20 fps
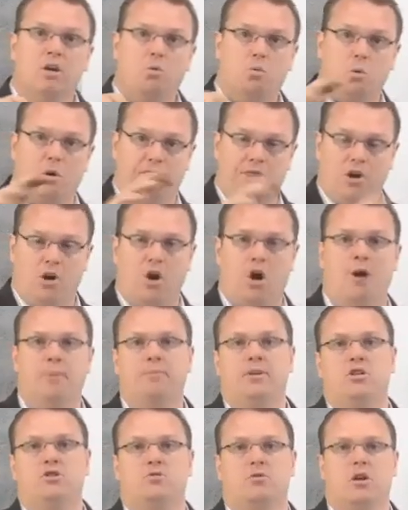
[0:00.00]
what their
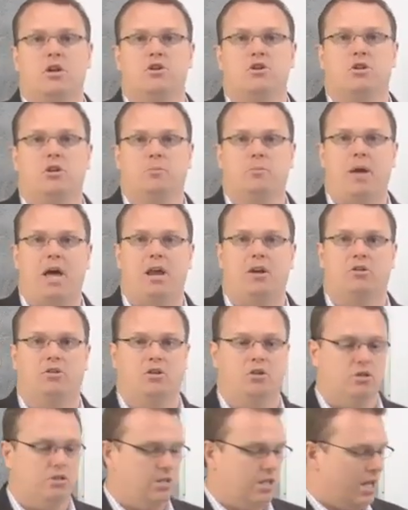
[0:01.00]
omnidirectional
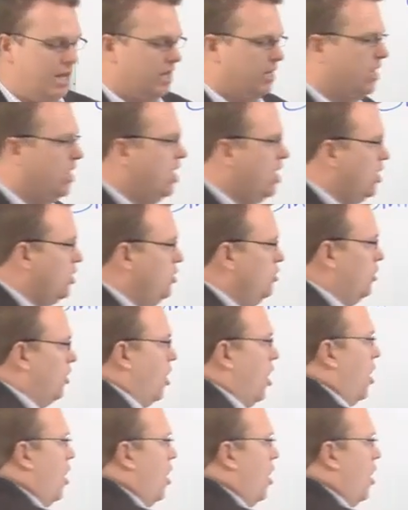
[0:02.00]
pattern looks like, you'll